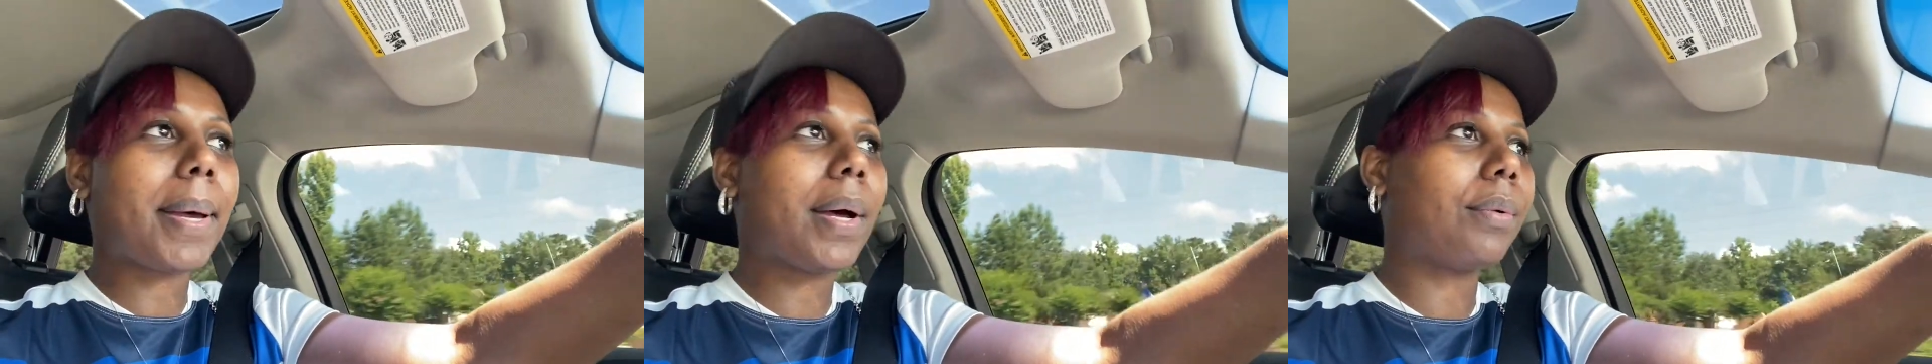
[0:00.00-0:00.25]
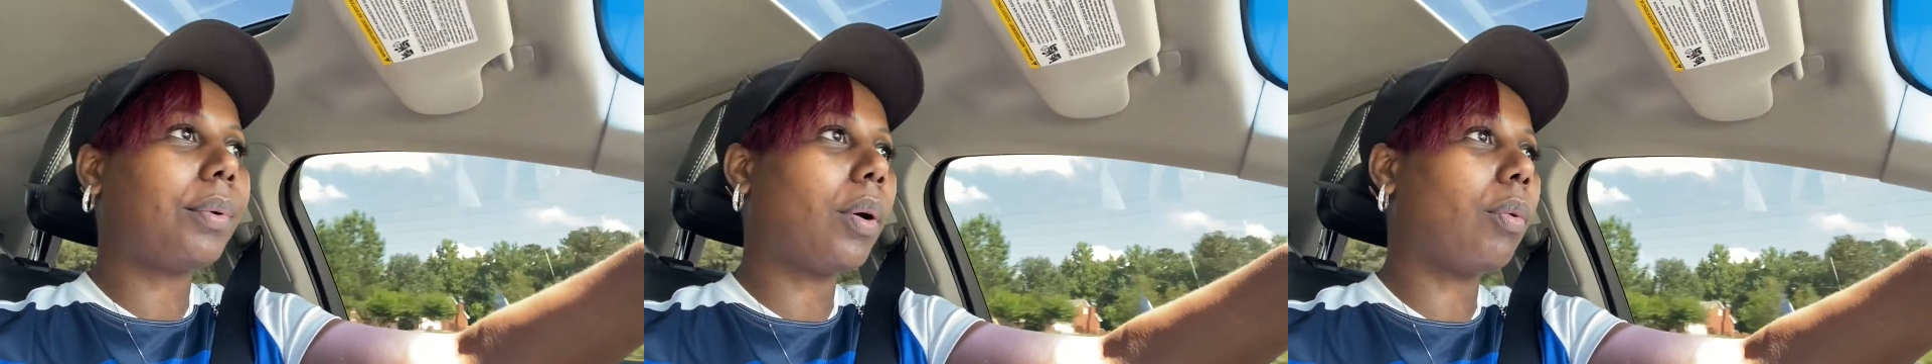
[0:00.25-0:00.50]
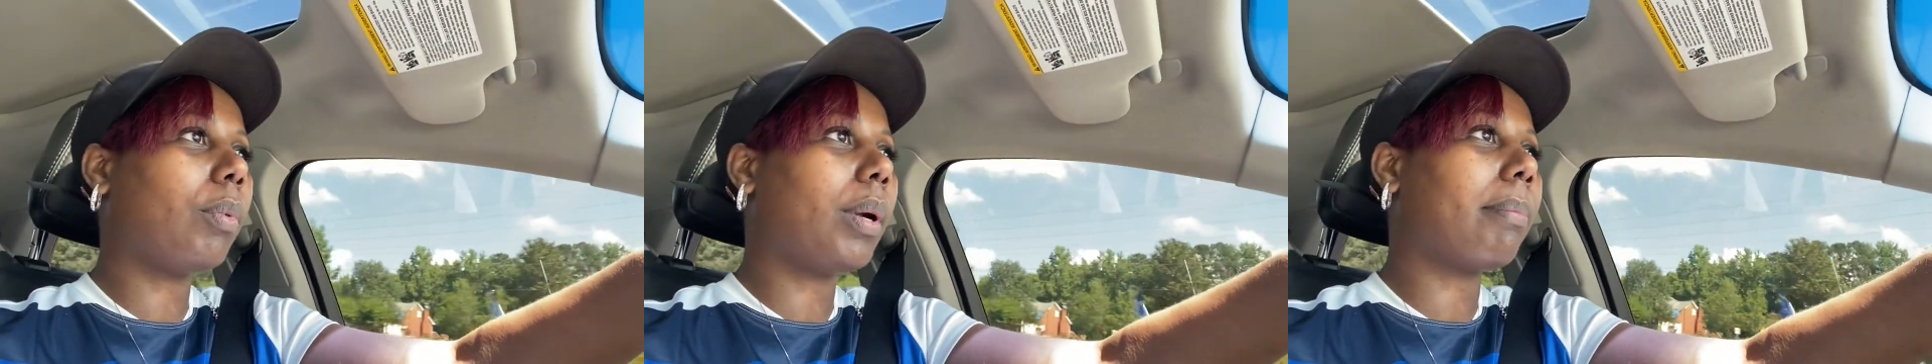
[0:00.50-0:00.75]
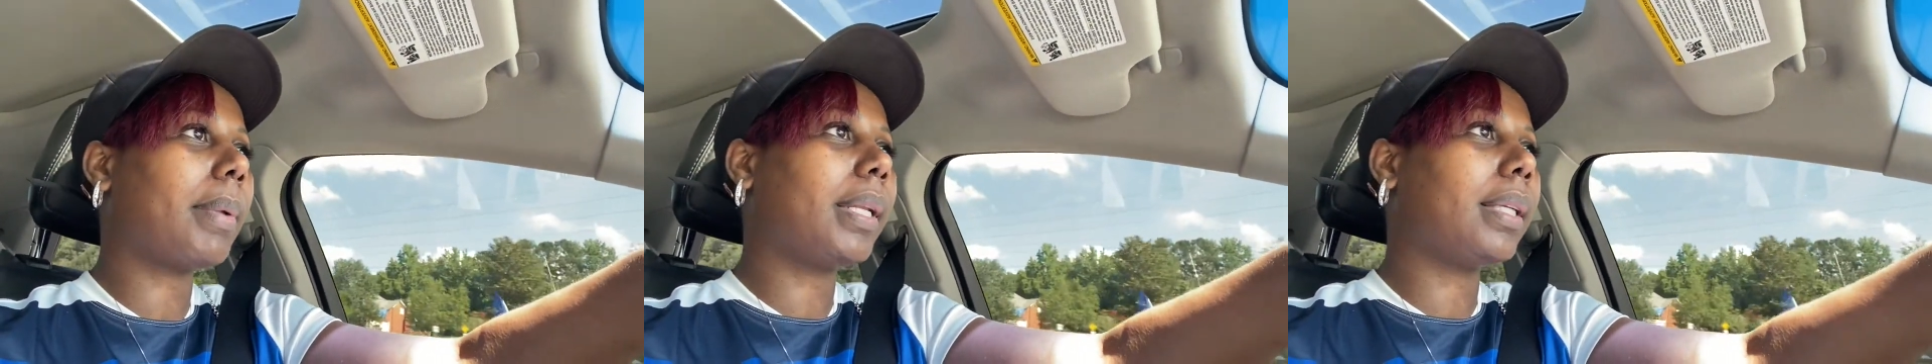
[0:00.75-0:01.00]
I don't know
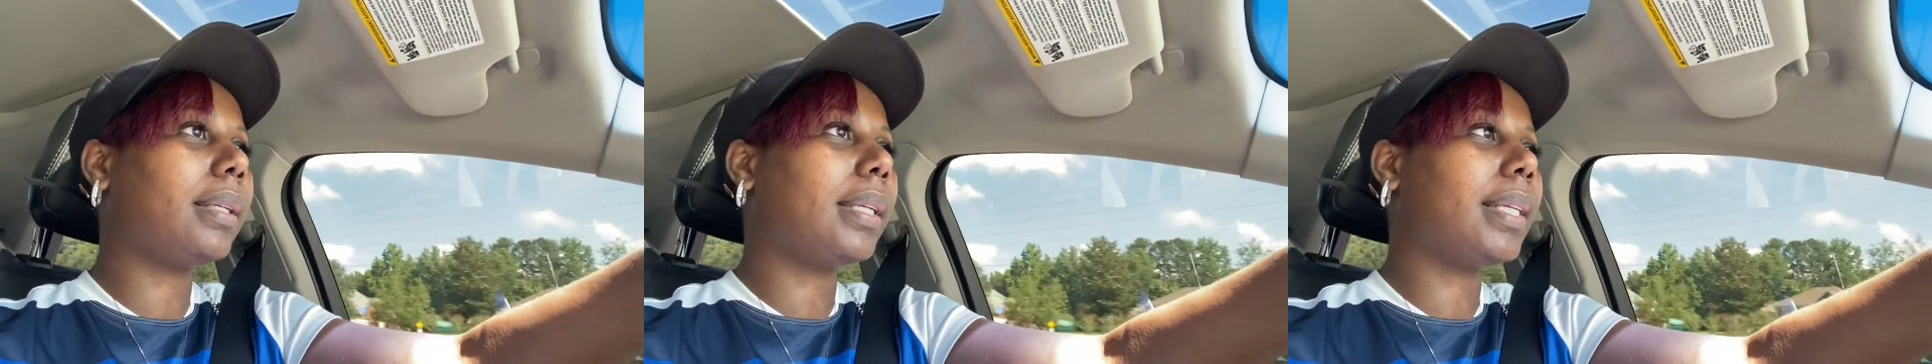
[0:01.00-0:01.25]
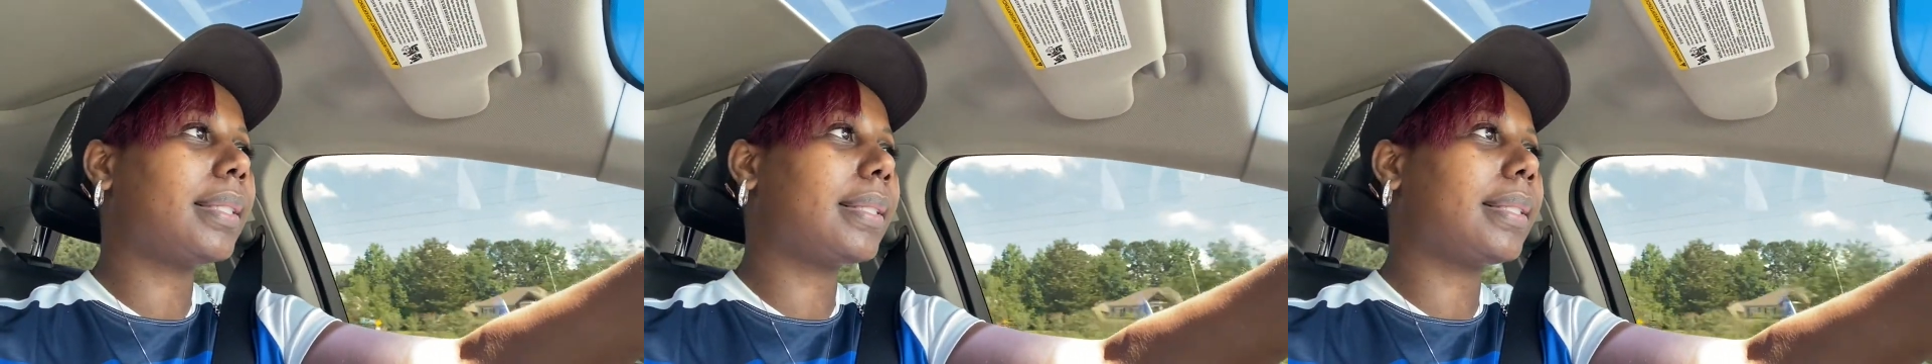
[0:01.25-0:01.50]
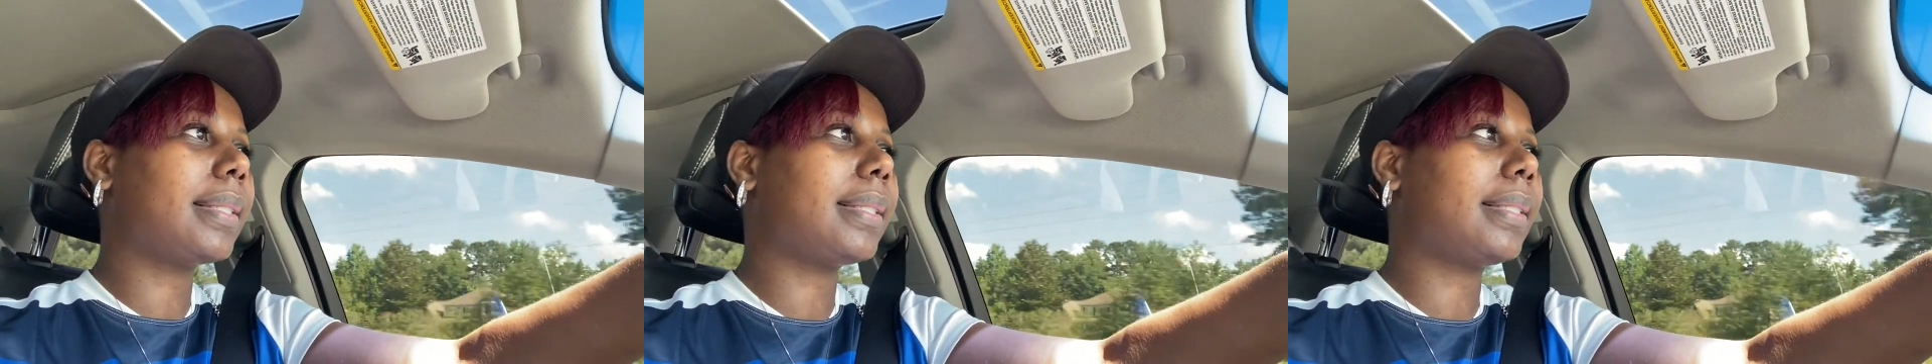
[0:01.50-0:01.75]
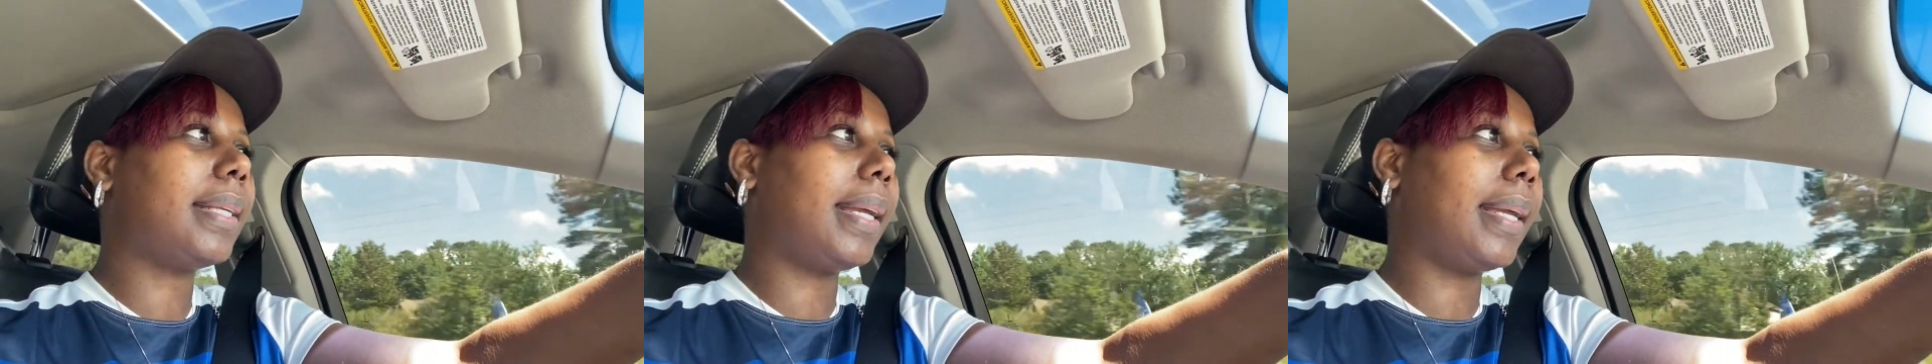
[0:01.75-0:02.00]
what my little niece
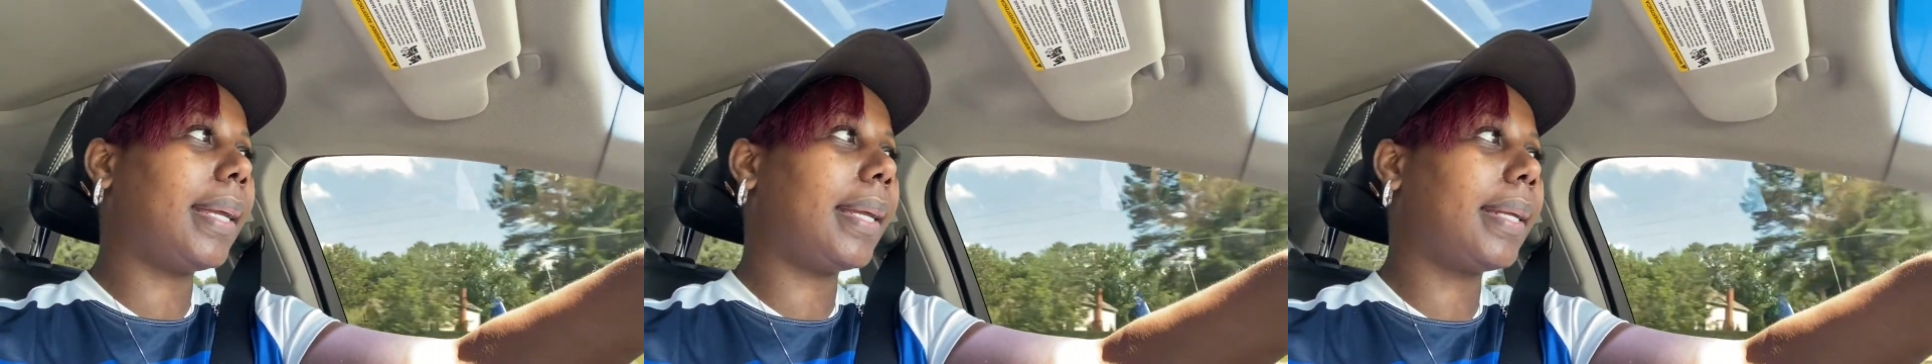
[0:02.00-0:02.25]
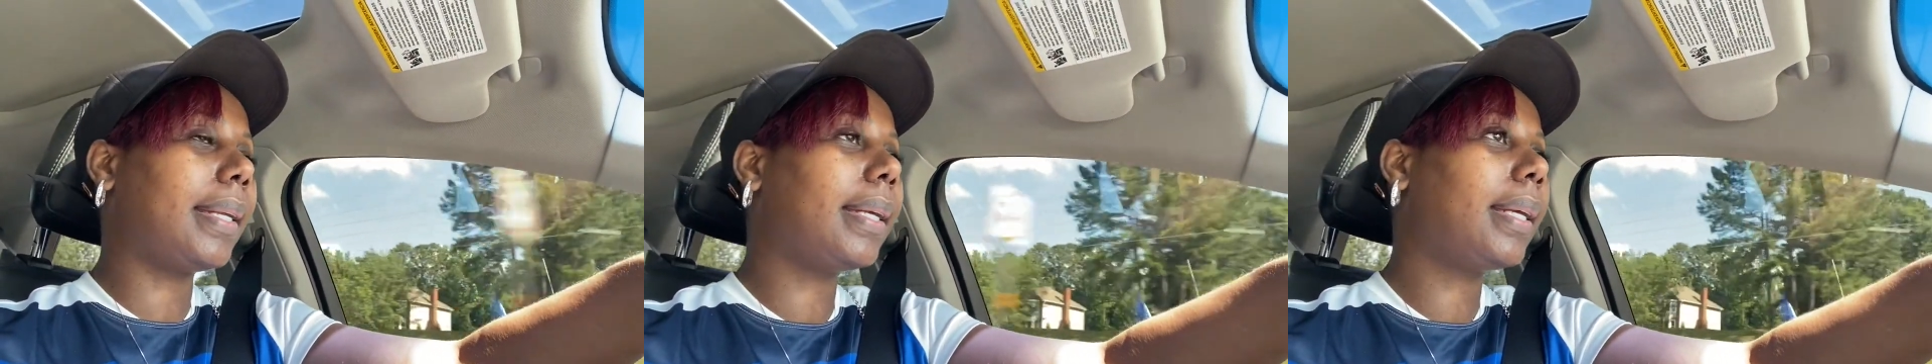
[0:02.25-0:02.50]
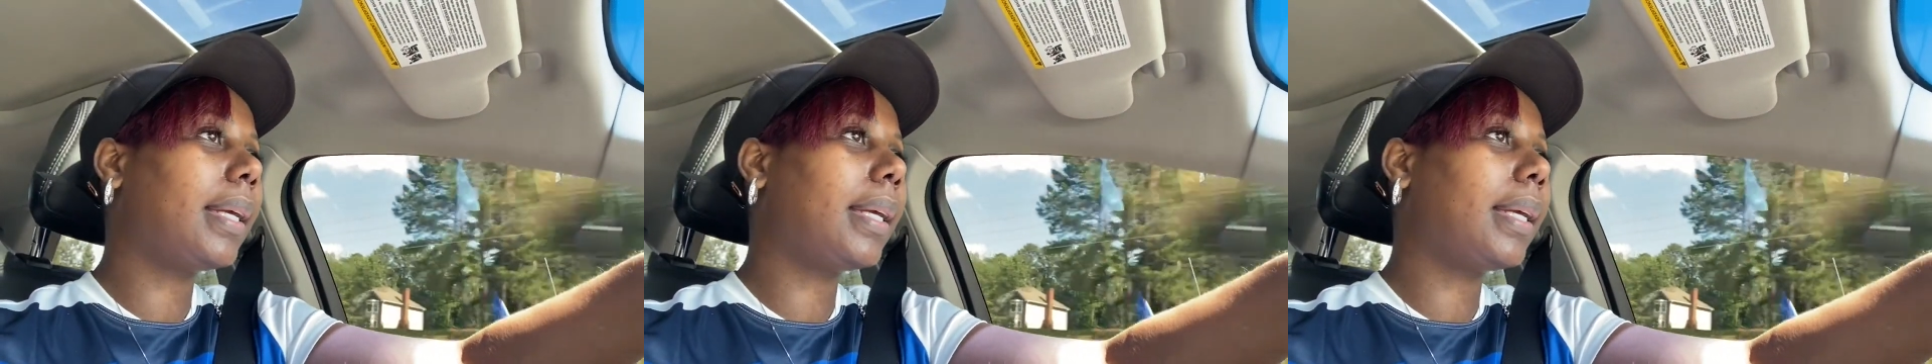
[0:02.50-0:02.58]
done did.